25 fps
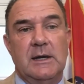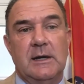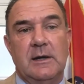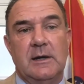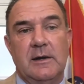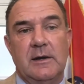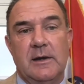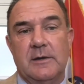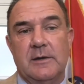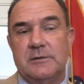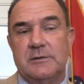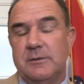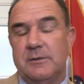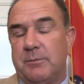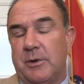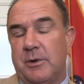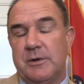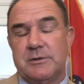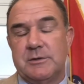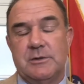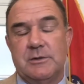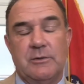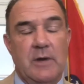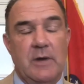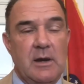As a
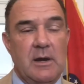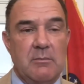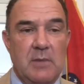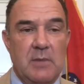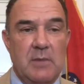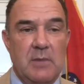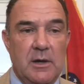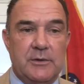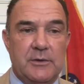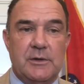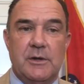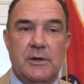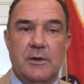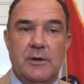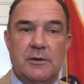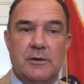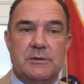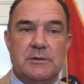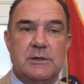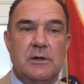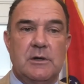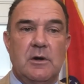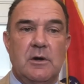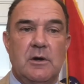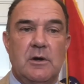person who had a mother in a
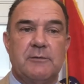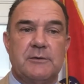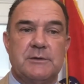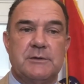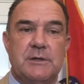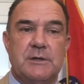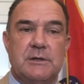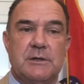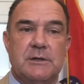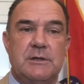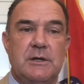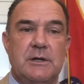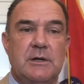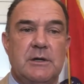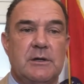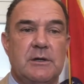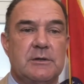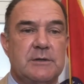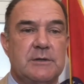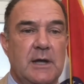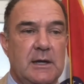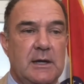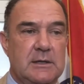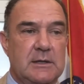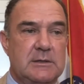nursing home for 6 years,
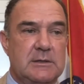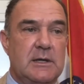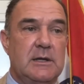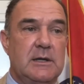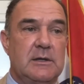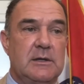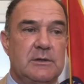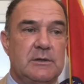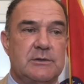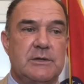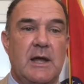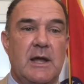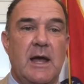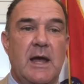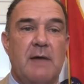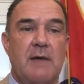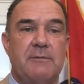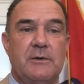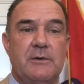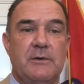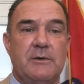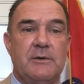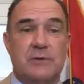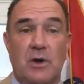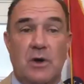I can tell you the staff
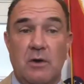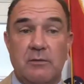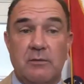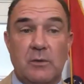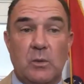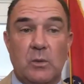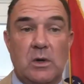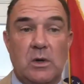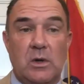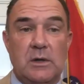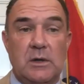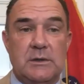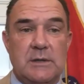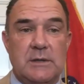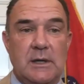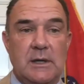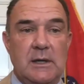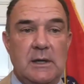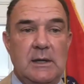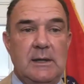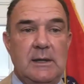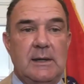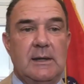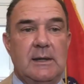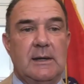is overworked
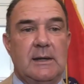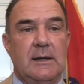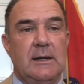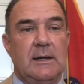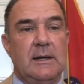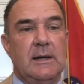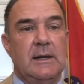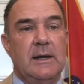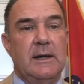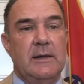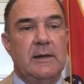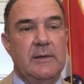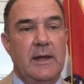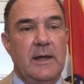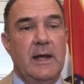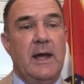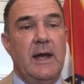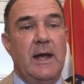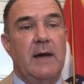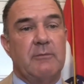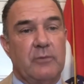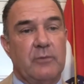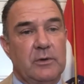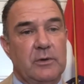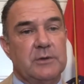and they
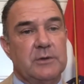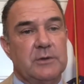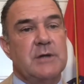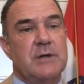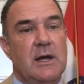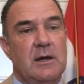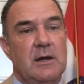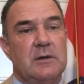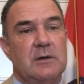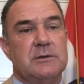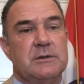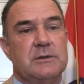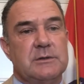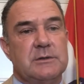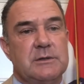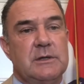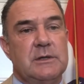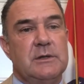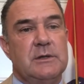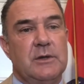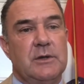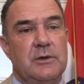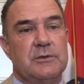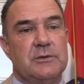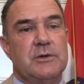have real challenges in
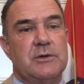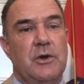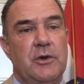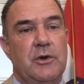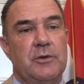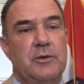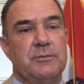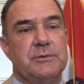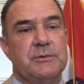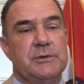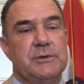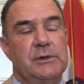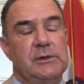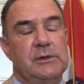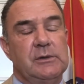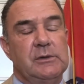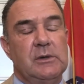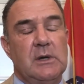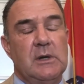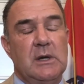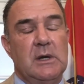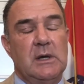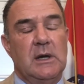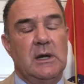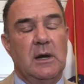those homes. So
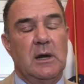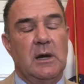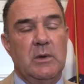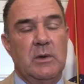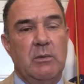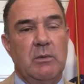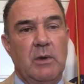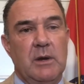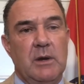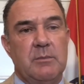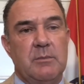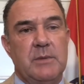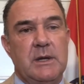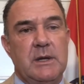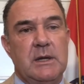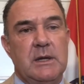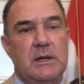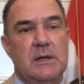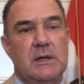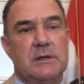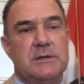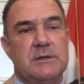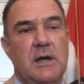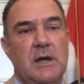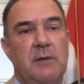we want to be
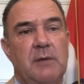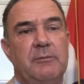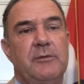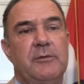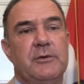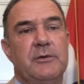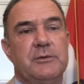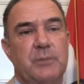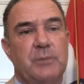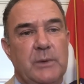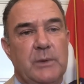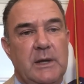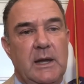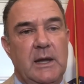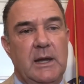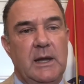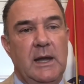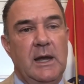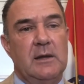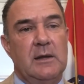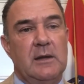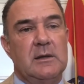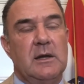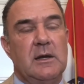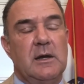as helpful as we
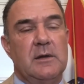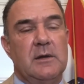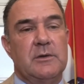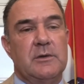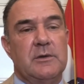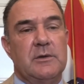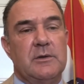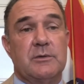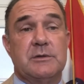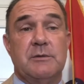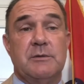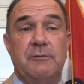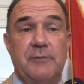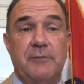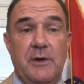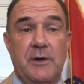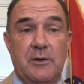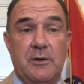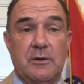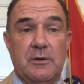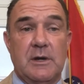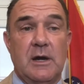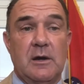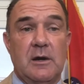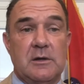can. There was some
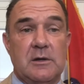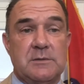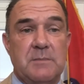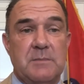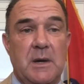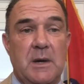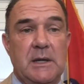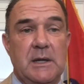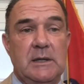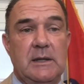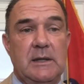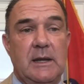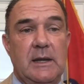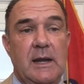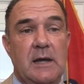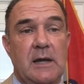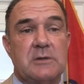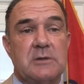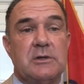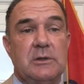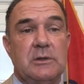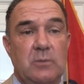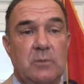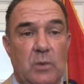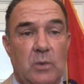federal CARES money that
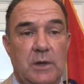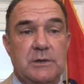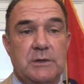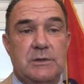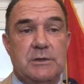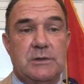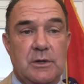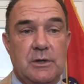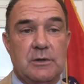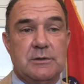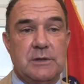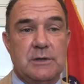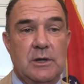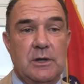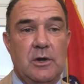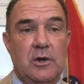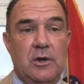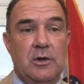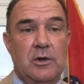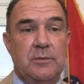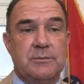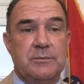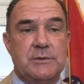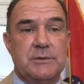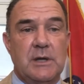actually went to nursing
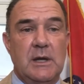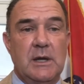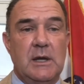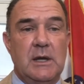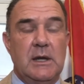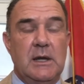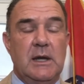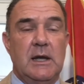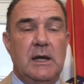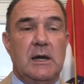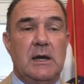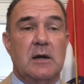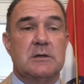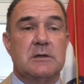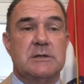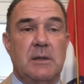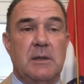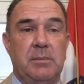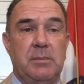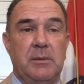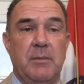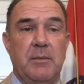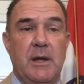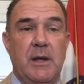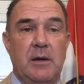homes in our
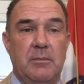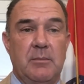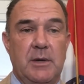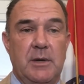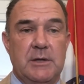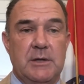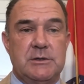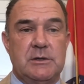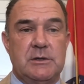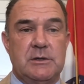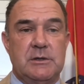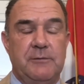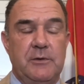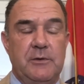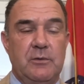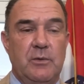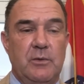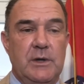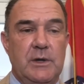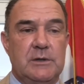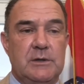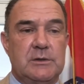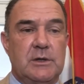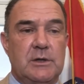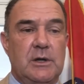supplemental budget a few
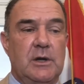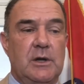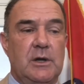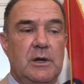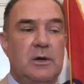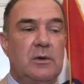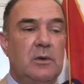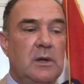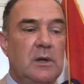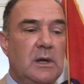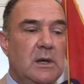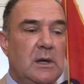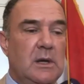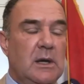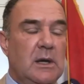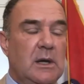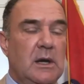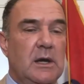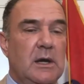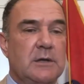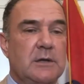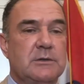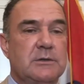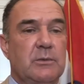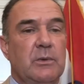weeks ago.
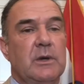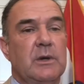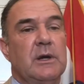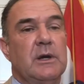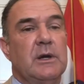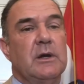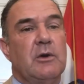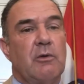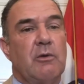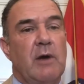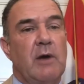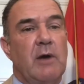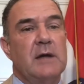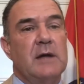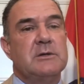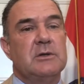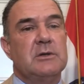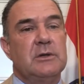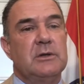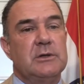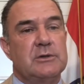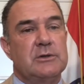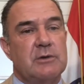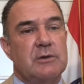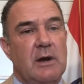So we're going to
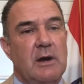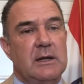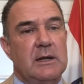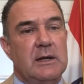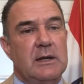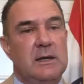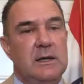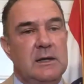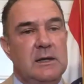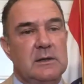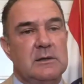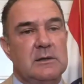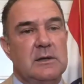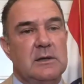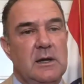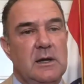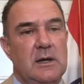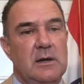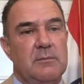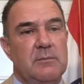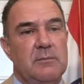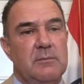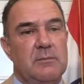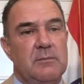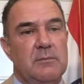gradually try to get
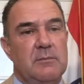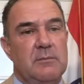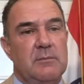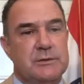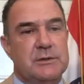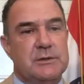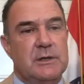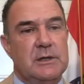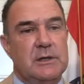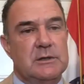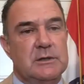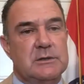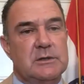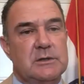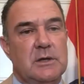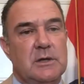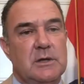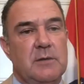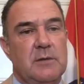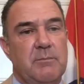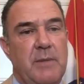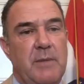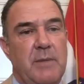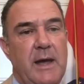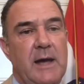those things
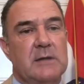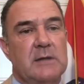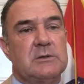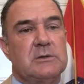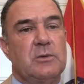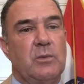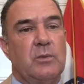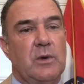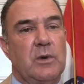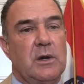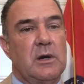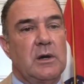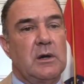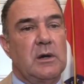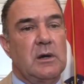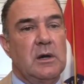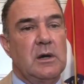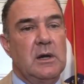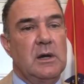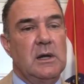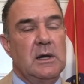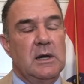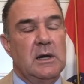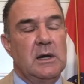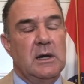back to where
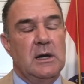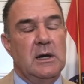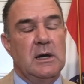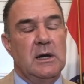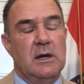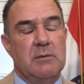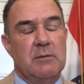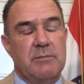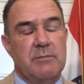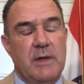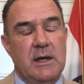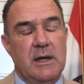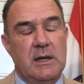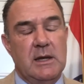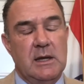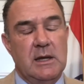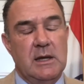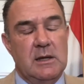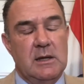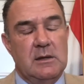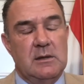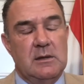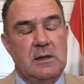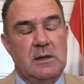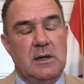they
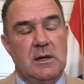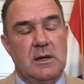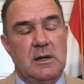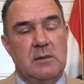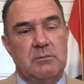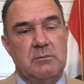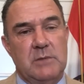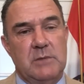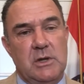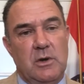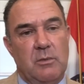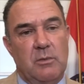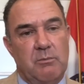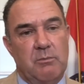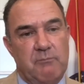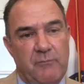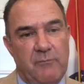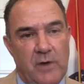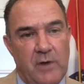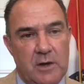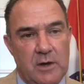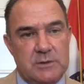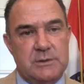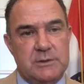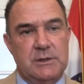can,
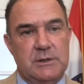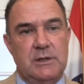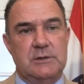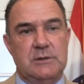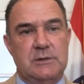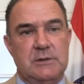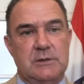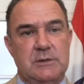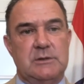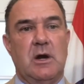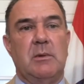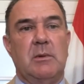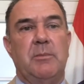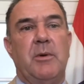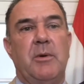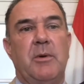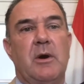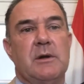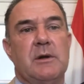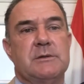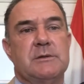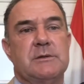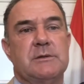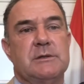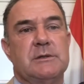function as a normal
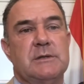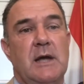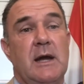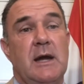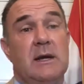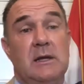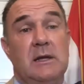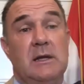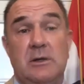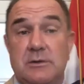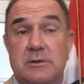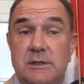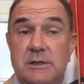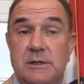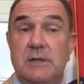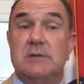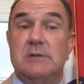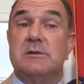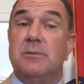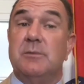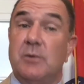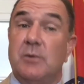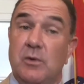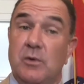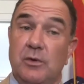part of society. You're seeing
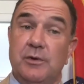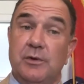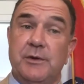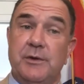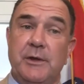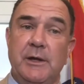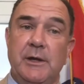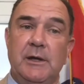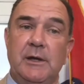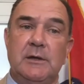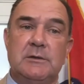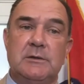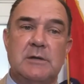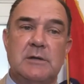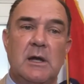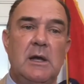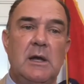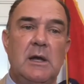some cool things.